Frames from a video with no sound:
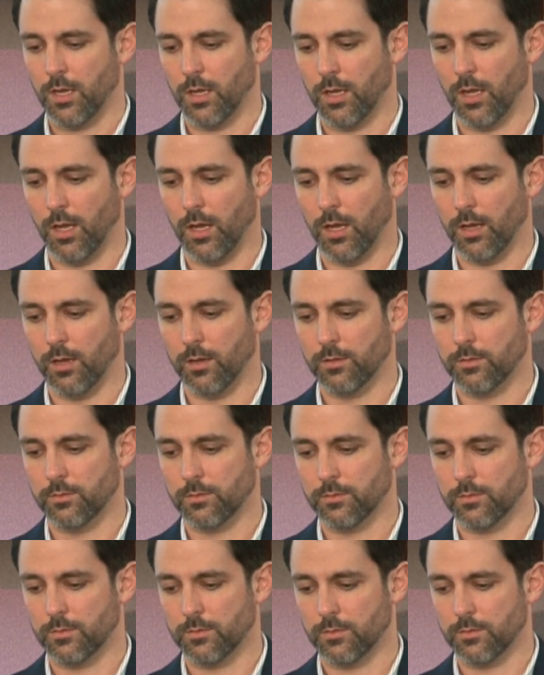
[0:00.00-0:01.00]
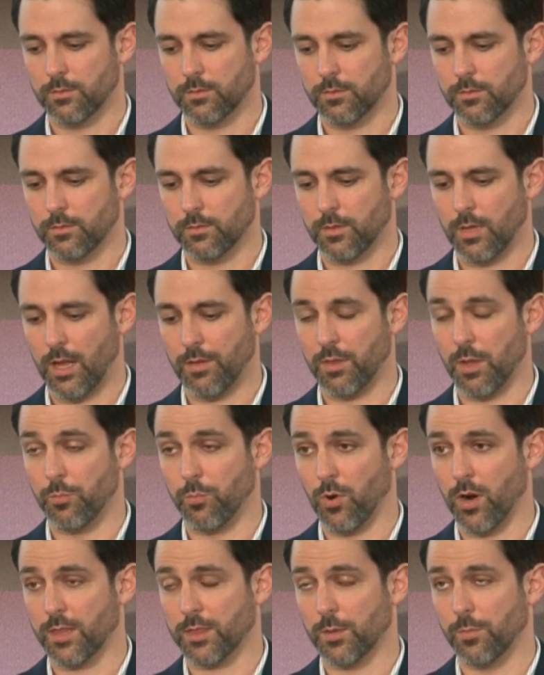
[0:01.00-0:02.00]
Had they
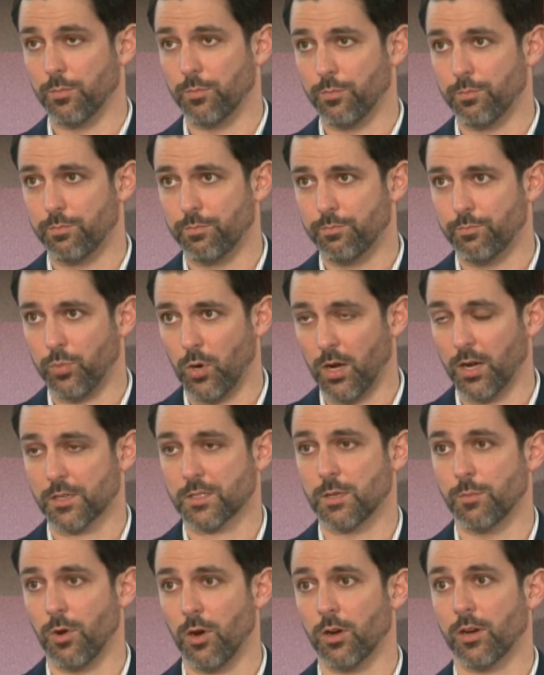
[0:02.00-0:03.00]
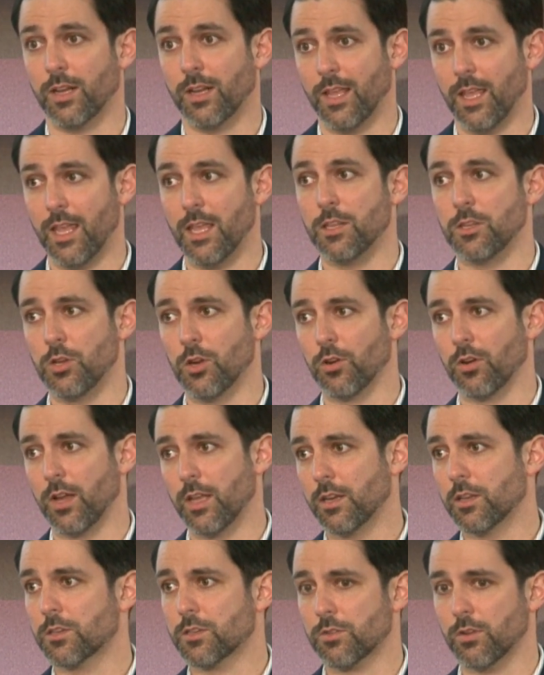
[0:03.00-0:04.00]
brought the products to market in your
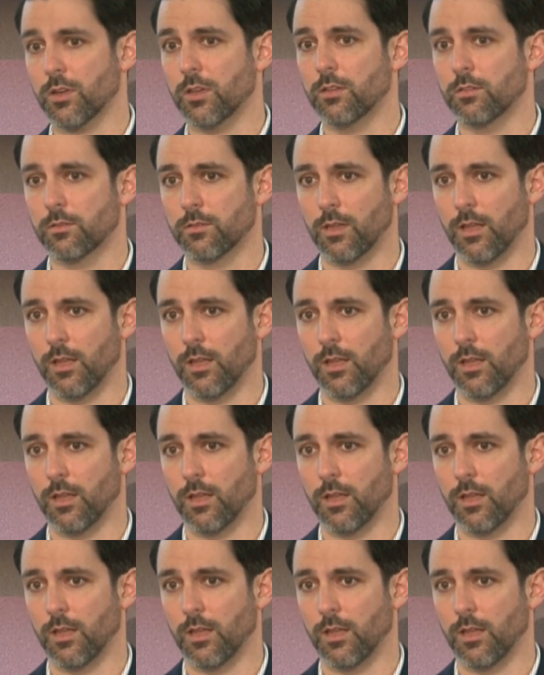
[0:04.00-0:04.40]
industry?